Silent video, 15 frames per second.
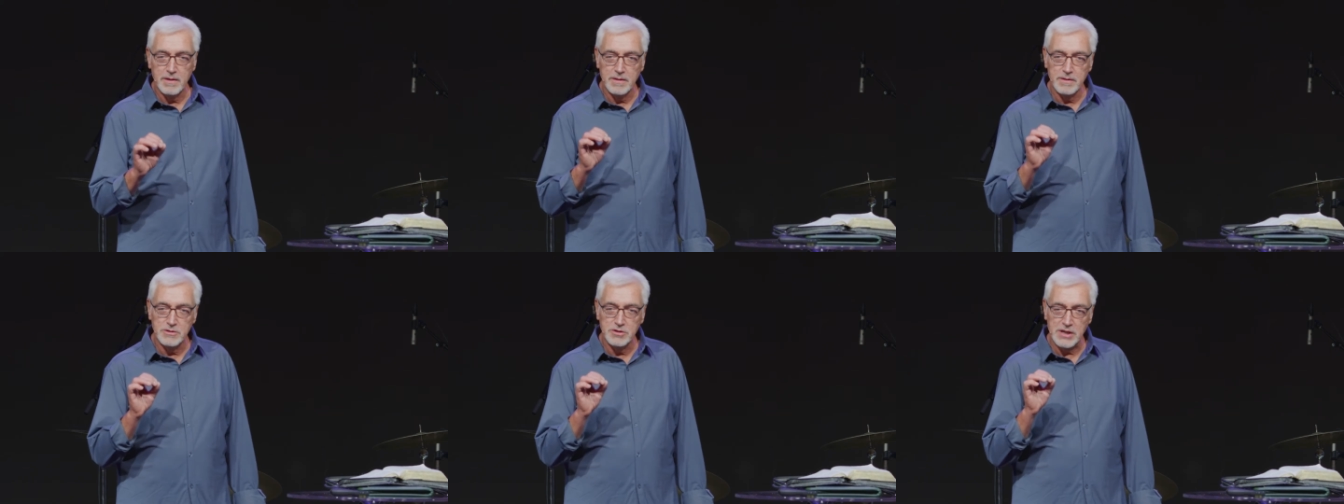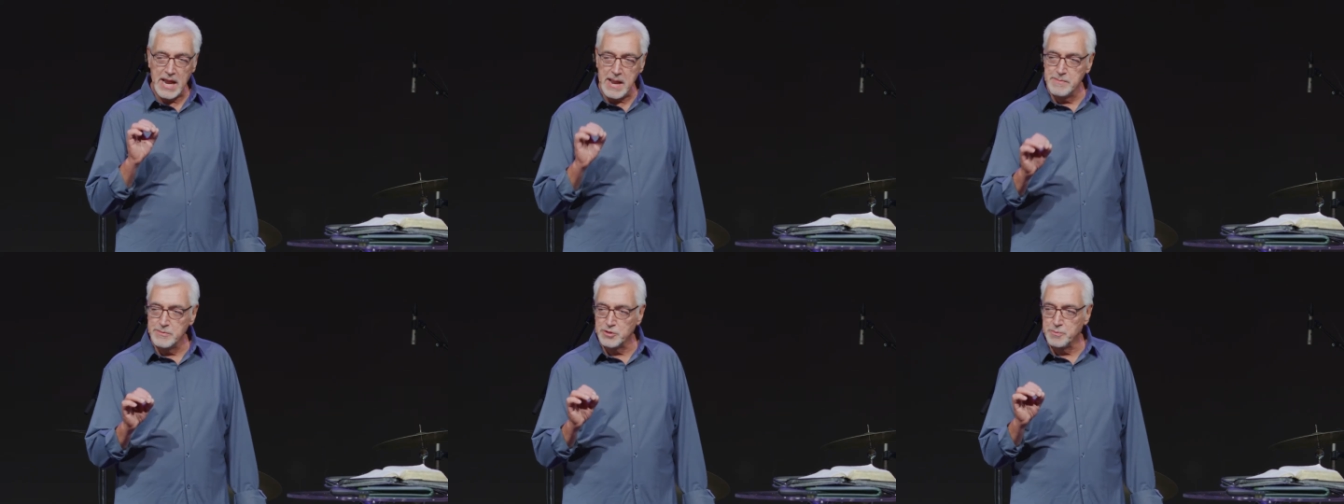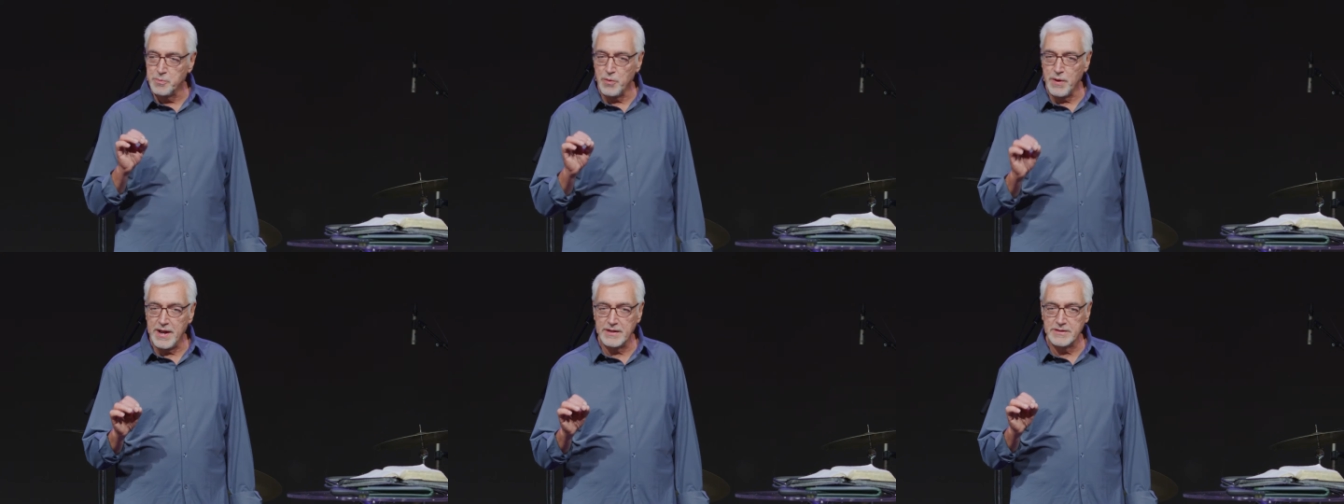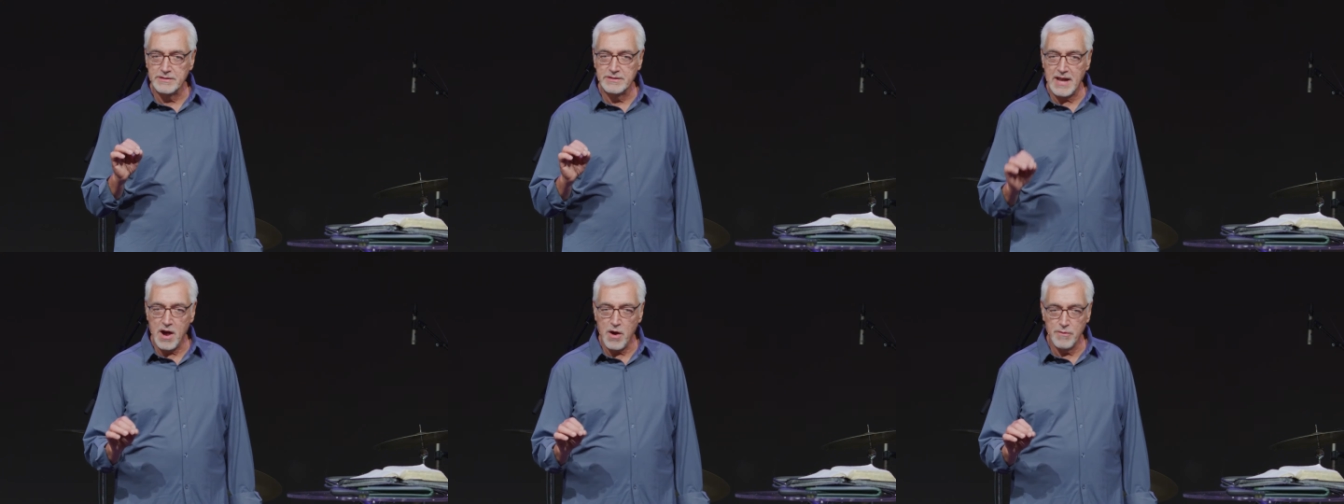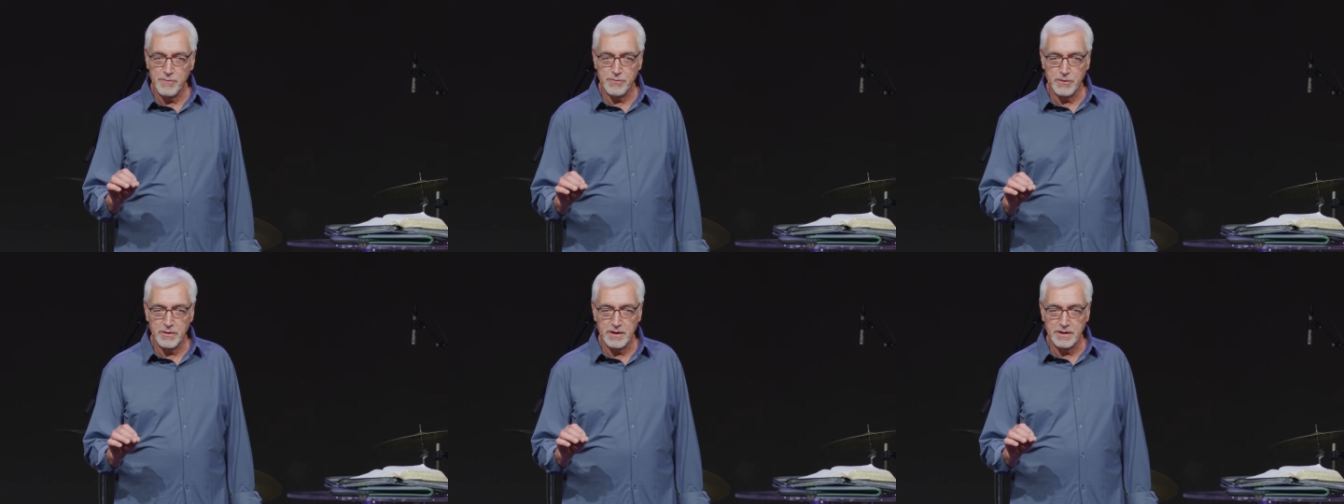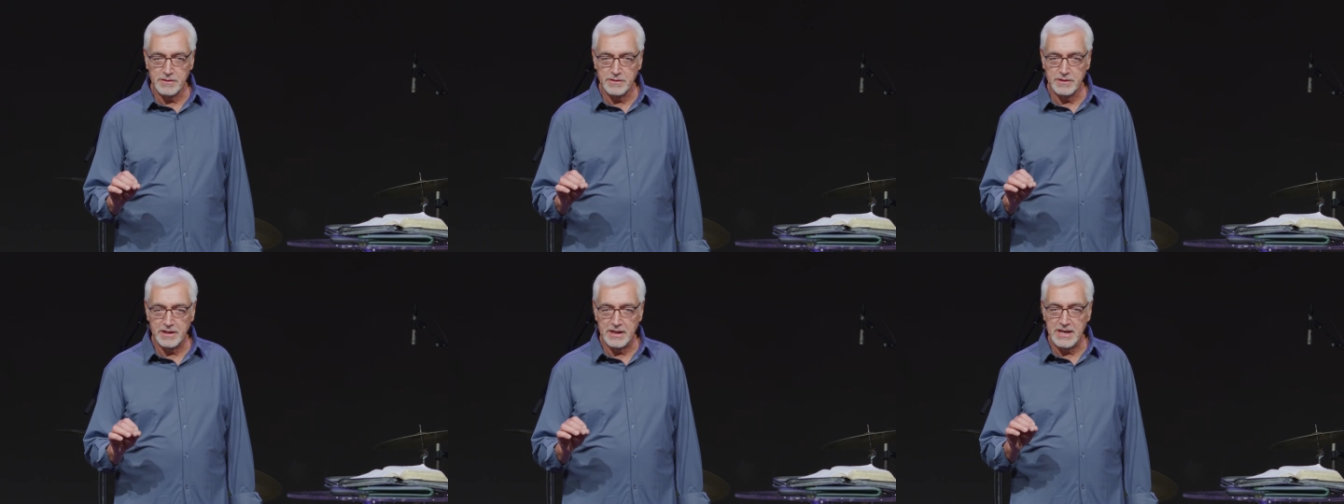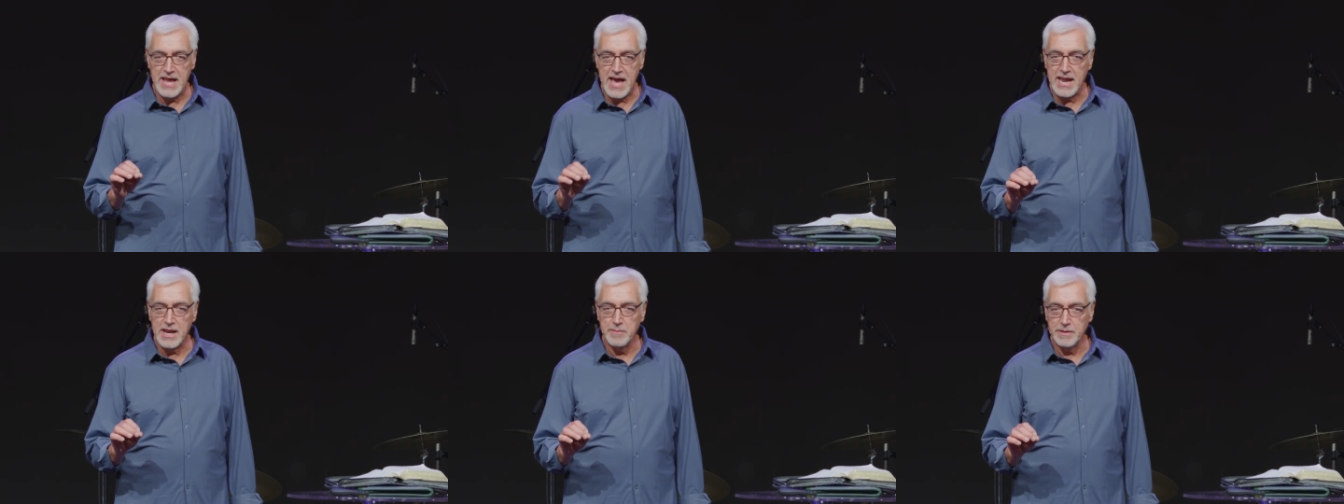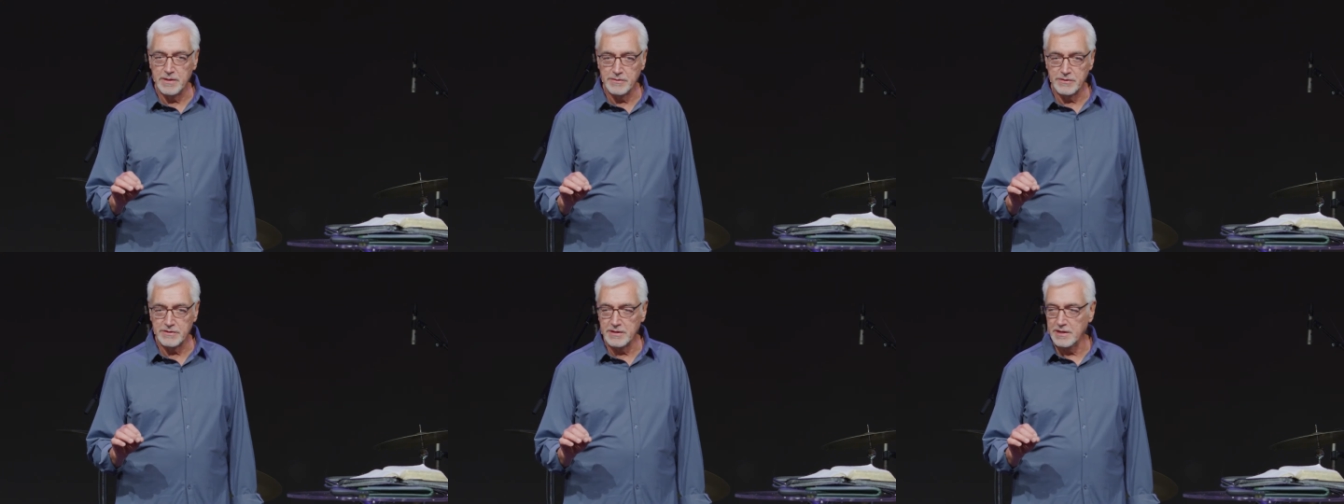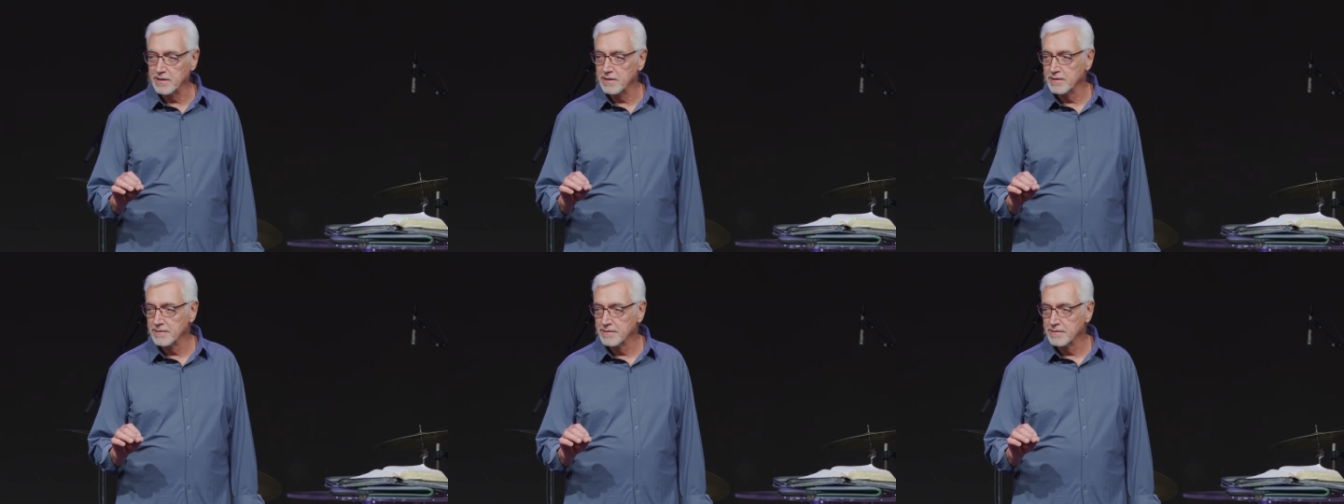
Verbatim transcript: James breaks down for us the anatomy of sin.